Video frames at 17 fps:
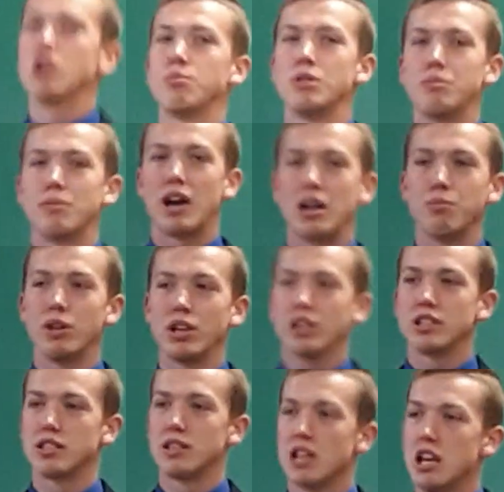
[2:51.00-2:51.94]
open mind,
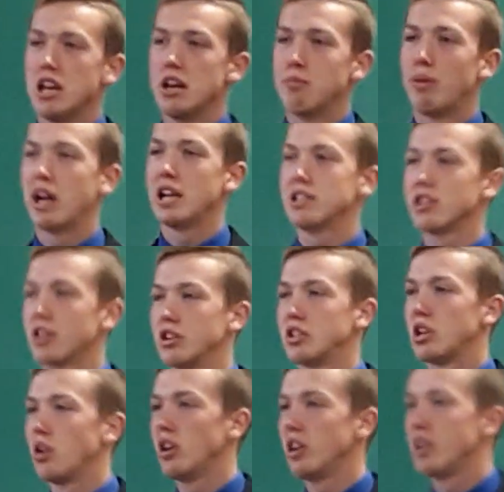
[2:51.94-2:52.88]
because minds that are
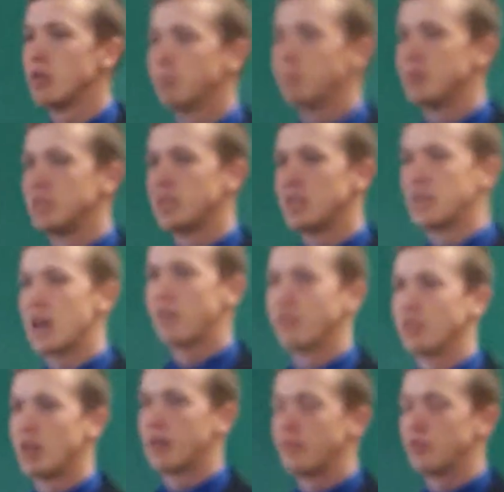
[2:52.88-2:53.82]
totally open tend to have
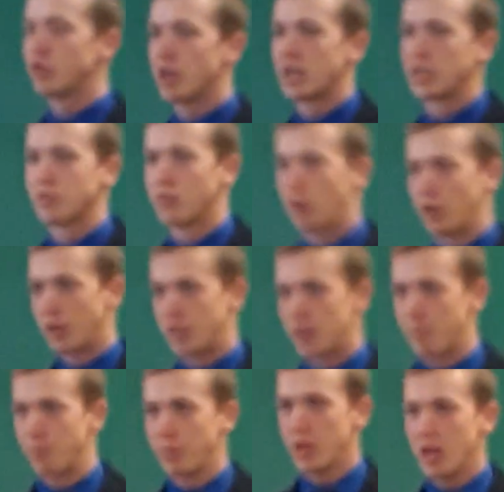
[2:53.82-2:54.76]
a lot of trash fall in them.
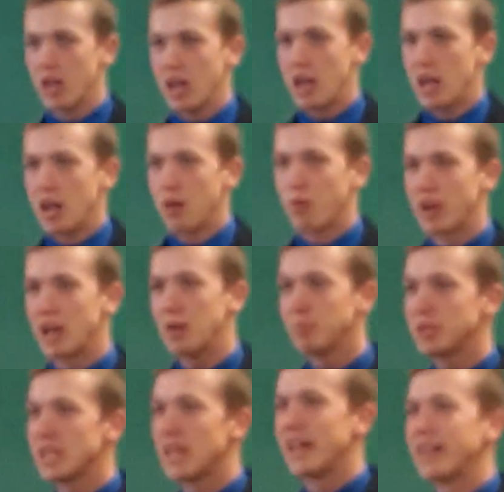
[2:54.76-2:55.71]
What I'm
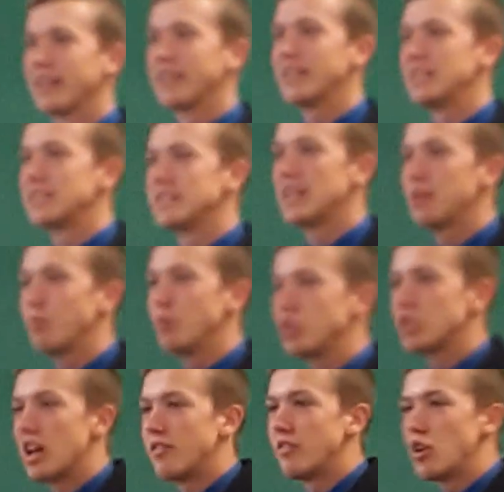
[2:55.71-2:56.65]
saying is that we
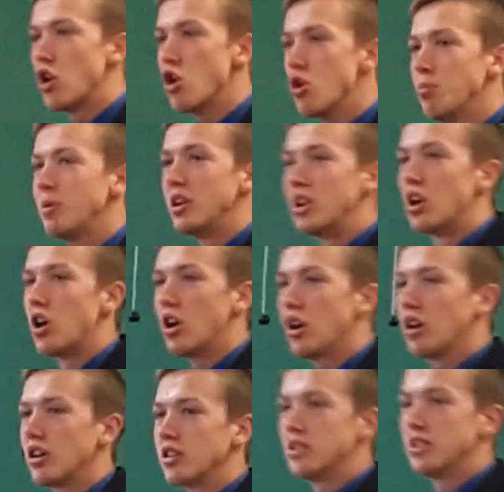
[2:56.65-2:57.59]
should have an open
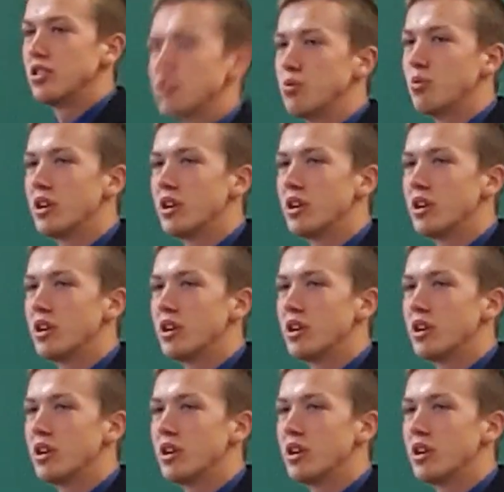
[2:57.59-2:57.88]
heart to